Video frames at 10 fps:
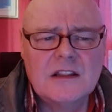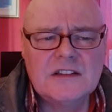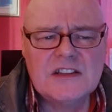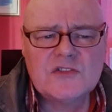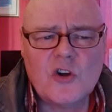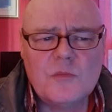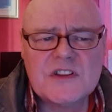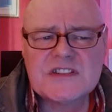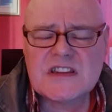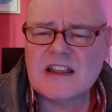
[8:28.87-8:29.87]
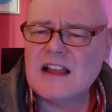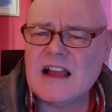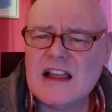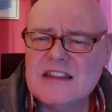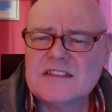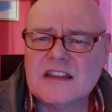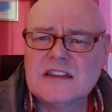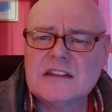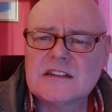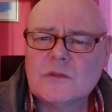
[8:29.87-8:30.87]
Leah Thomas, I
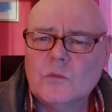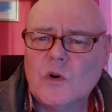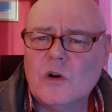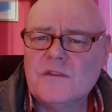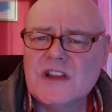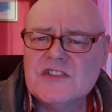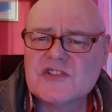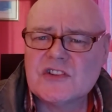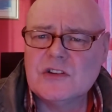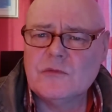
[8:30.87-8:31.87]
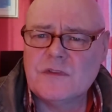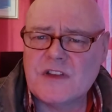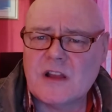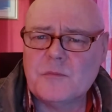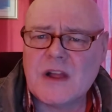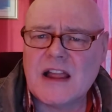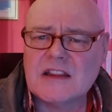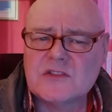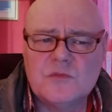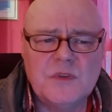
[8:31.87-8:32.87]
think, will eventually revert
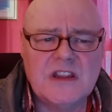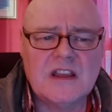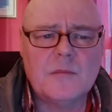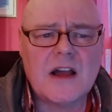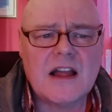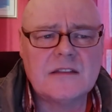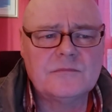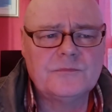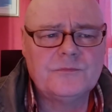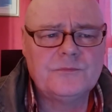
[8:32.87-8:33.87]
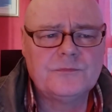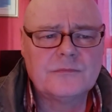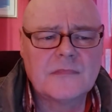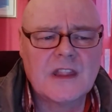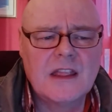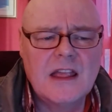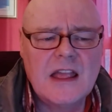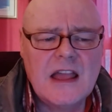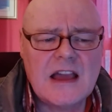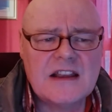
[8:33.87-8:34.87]
back to being a man.
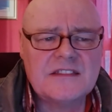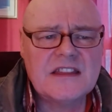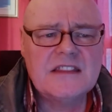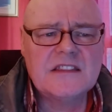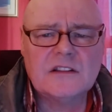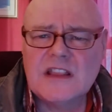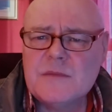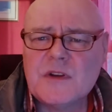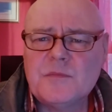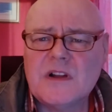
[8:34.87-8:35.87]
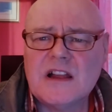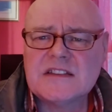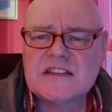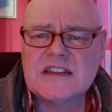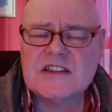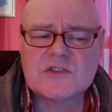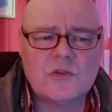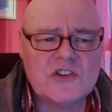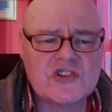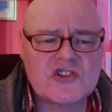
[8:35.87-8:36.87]
And I think the Labour Party is
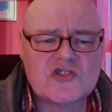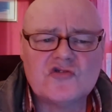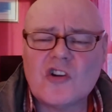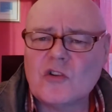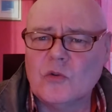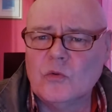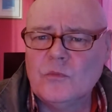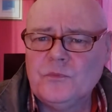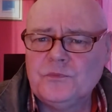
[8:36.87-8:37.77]
going to struggle